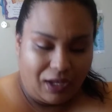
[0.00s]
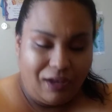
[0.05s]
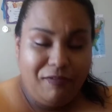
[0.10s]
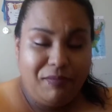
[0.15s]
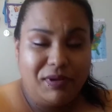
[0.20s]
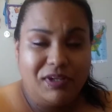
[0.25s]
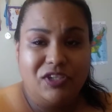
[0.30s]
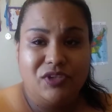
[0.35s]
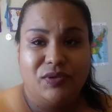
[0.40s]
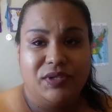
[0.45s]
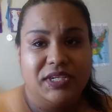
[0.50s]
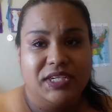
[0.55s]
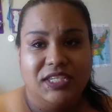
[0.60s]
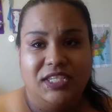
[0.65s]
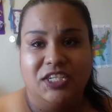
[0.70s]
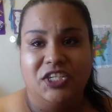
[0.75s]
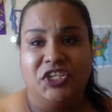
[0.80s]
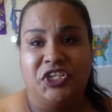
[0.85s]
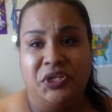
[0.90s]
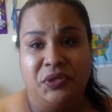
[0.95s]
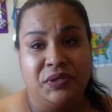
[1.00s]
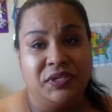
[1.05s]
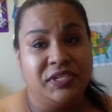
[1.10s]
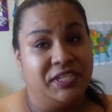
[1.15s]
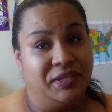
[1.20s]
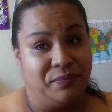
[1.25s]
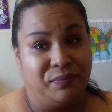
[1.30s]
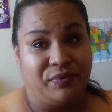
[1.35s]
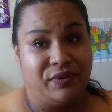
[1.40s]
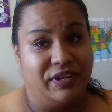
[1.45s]
I've been doing this since she
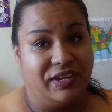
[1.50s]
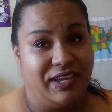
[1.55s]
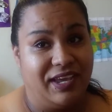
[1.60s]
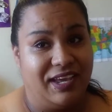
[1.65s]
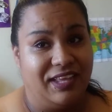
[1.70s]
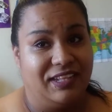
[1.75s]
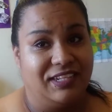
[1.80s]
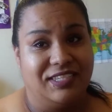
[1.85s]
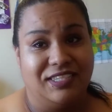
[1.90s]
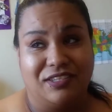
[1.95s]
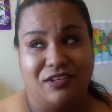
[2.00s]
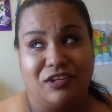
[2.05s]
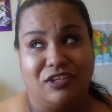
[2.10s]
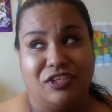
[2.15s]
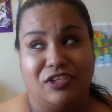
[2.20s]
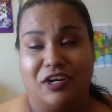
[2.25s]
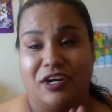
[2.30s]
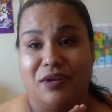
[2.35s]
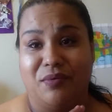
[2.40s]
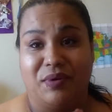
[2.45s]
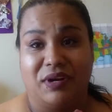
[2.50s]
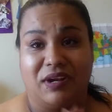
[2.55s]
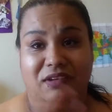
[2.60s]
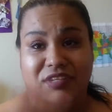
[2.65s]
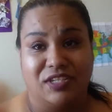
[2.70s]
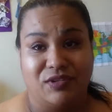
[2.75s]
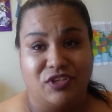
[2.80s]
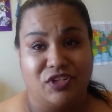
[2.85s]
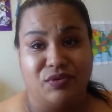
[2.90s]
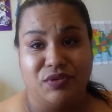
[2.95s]
was in pre-K. This is all started when
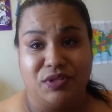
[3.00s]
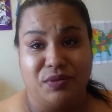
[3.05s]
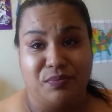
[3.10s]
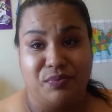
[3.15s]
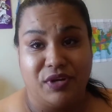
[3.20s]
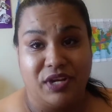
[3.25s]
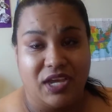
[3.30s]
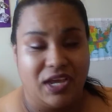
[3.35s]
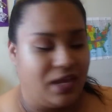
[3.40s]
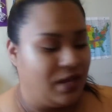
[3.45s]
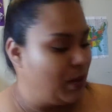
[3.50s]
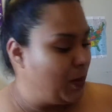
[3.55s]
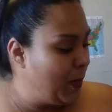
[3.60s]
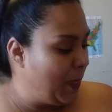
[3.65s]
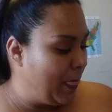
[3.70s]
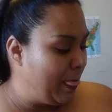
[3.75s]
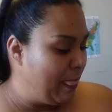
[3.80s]
she was in pre-K.